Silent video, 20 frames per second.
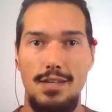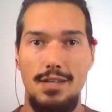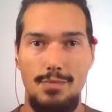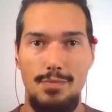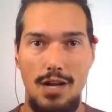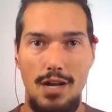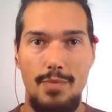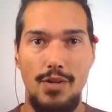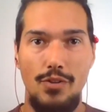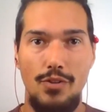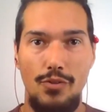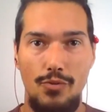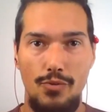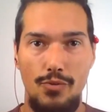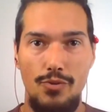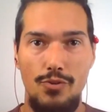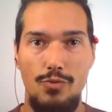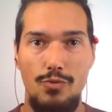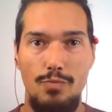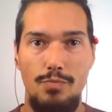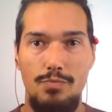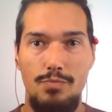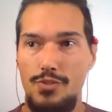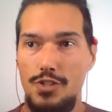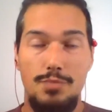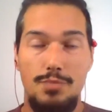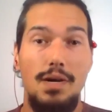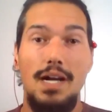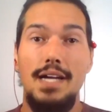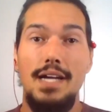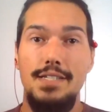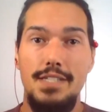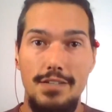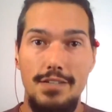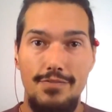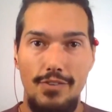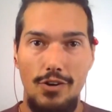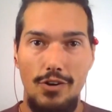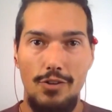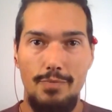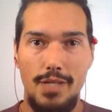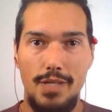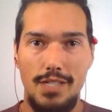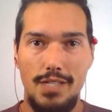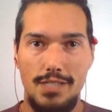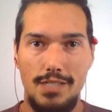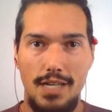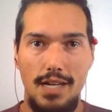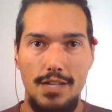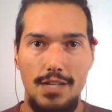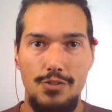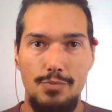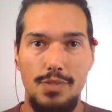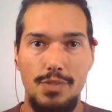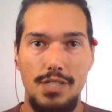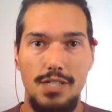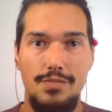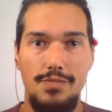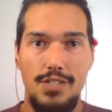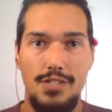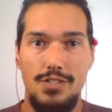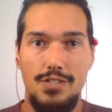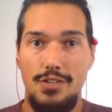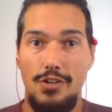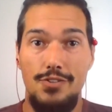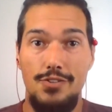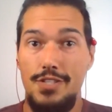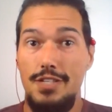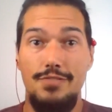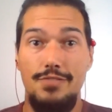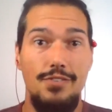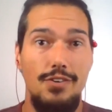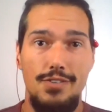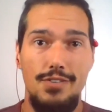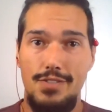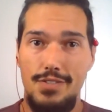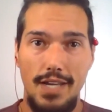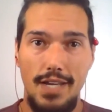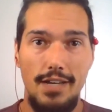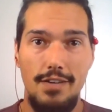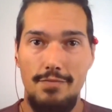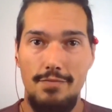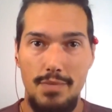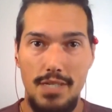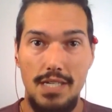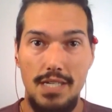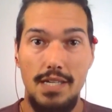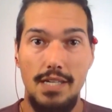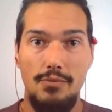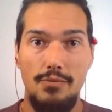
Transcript: up coming through just by default, because I do believe this is our default state of being.